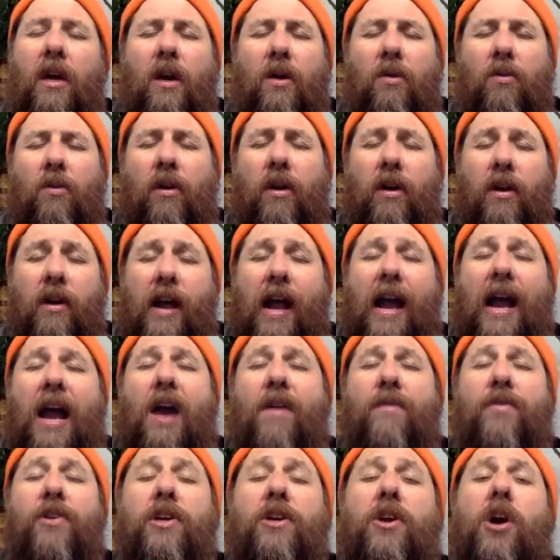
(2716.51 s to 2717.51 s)
Where
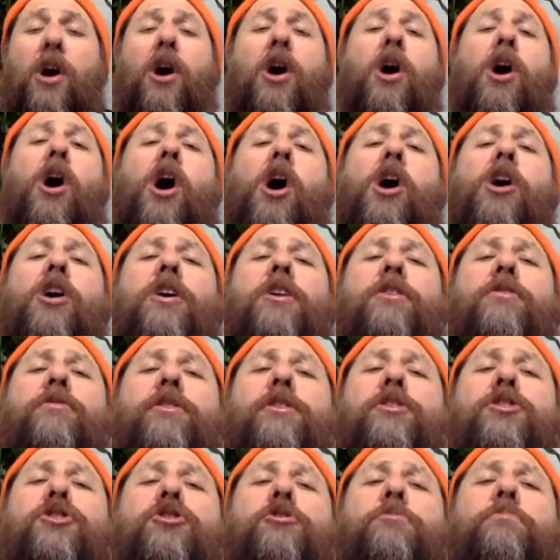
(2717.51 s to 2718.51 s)
have you gone,
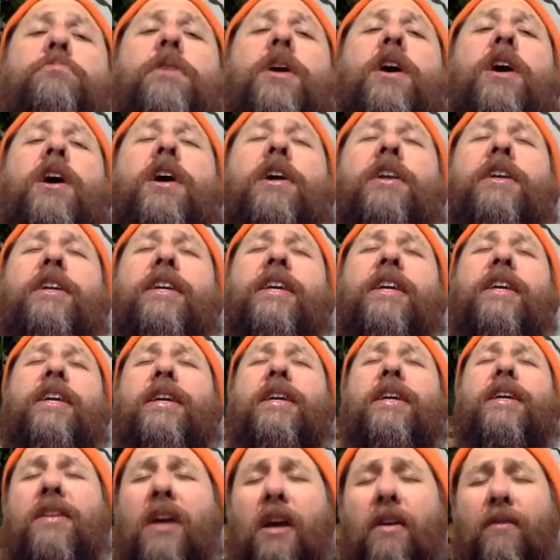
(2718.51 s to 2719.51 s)
Richard
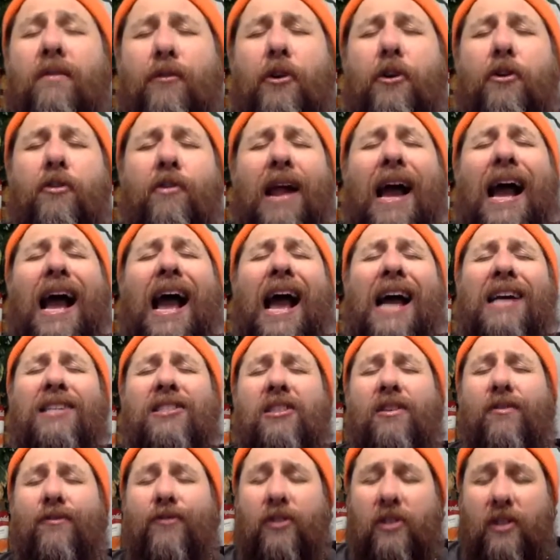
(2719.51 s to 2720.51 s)
Brodigan? For your
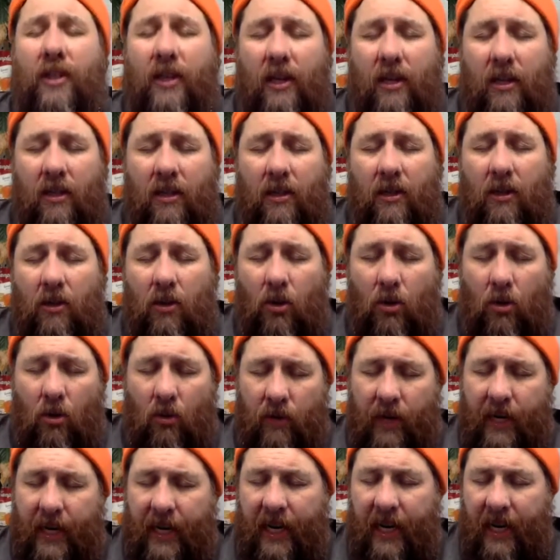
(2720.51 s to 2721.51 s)
eyes have seen the
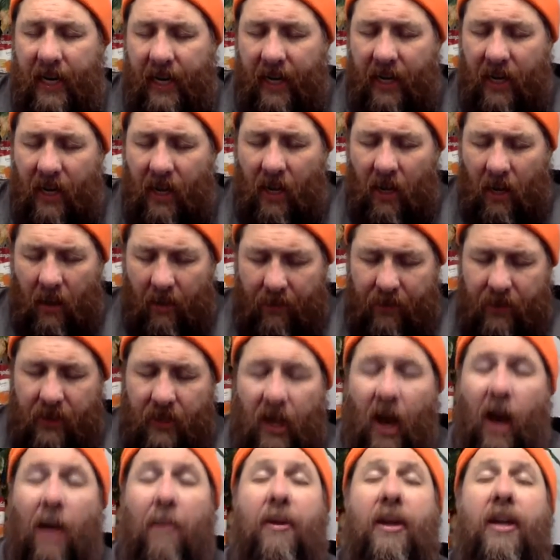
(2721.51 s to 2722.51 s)
glory of the
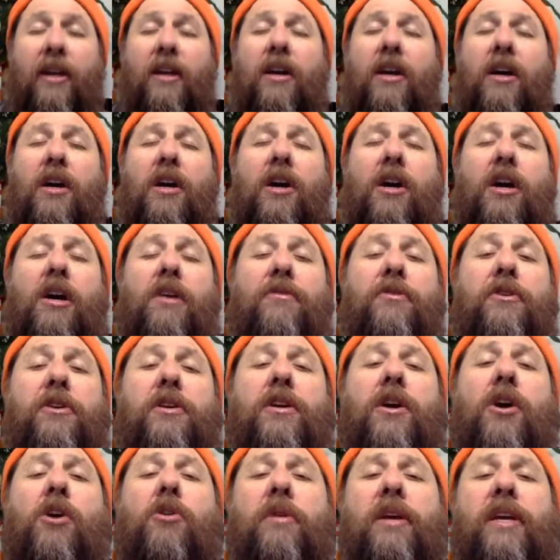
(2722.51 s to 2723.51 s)
coming of
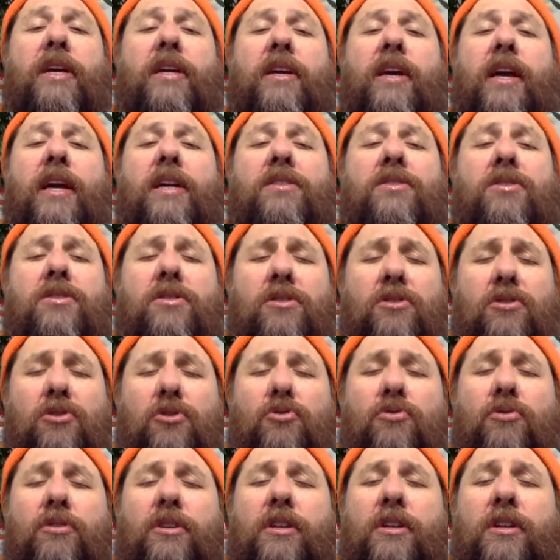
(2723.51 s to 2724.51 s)
the going against the
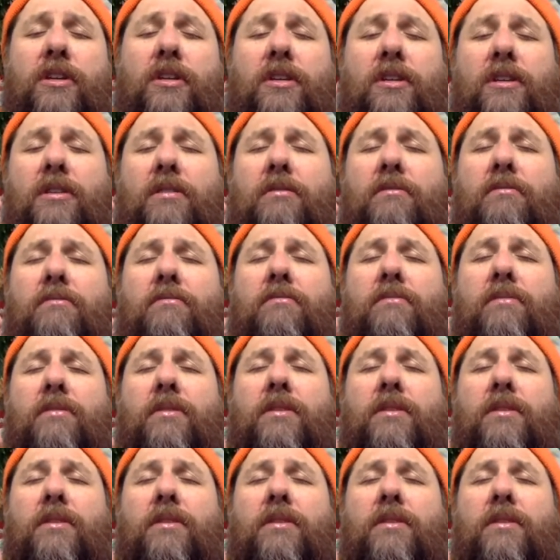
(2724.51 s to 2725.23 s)
stream.